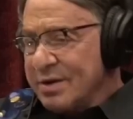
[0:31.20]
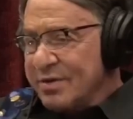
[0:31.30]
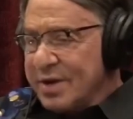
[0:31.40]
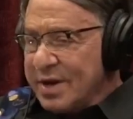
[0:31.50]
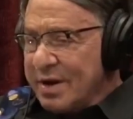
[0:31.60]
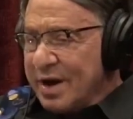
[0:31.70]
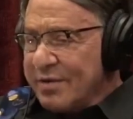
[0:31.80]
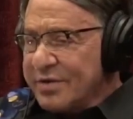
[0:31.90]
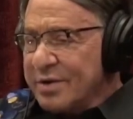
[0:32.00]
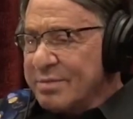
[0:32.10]
year or the year
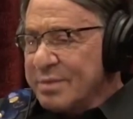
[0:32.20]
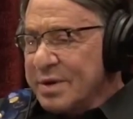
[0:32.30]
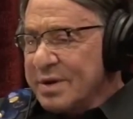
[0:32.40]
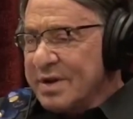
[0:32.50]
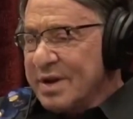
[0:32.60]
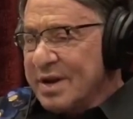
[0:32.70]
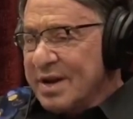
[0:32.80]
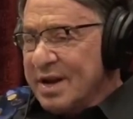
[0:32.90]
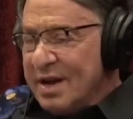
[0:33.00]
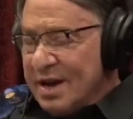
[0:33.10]
after.
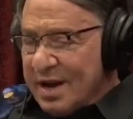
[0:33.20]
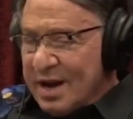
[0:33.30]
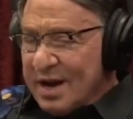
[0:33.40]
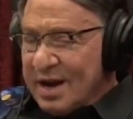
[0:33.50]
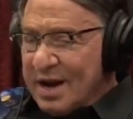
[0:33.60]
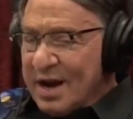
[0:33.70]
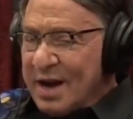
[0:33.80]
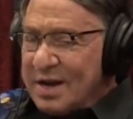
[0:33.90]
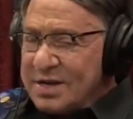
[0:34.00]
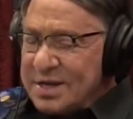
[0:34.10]
But uh,
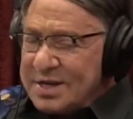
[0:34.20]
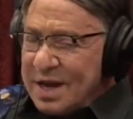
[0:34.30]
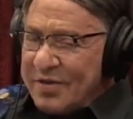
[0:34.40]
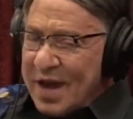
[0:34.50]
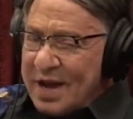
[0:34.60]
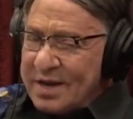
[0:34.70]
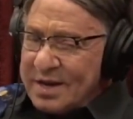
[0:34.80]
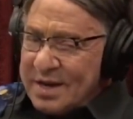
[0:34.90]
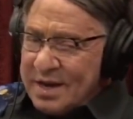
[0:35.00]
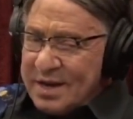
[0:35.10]
I actually said that
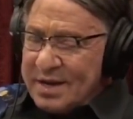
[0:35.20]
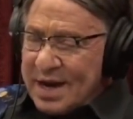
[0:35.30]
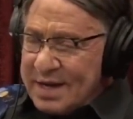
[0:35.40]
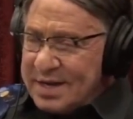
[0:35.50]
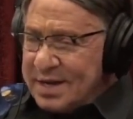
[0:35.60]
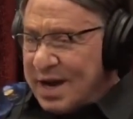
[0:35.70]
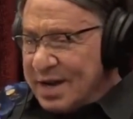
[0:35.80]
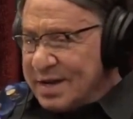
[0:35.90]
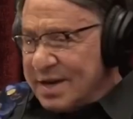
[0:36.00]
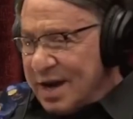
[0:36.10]
in
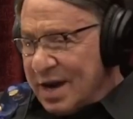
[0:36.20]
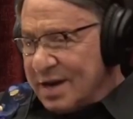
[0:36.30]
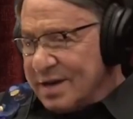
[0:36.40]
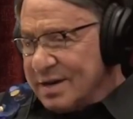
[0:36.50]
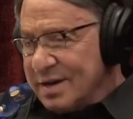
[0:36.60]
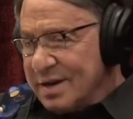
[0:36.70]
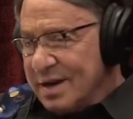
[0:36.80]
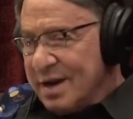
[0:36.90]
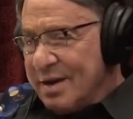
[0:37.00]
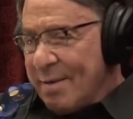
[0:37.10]
1999.
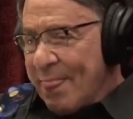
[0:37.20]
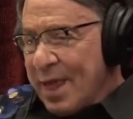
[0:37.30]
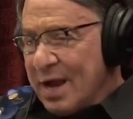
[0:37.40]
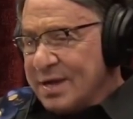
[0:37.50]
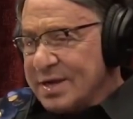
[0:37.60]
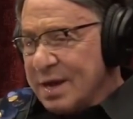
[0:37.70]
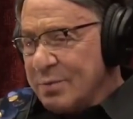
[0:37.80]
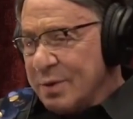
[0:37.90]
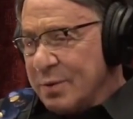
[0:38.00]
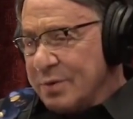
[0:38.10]
I
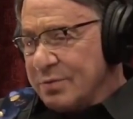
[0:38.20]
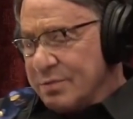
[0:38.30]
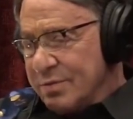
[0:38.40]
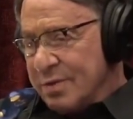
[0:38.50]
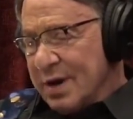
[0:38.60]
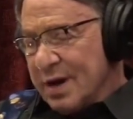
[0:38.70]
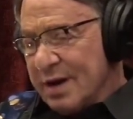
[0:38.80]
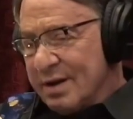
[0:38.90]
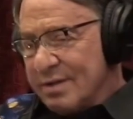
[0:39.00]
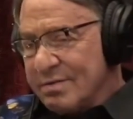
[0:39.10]
said we would
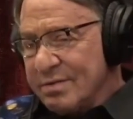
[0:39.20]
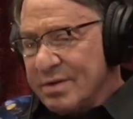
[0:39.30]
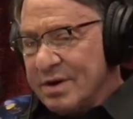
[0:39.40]
uh,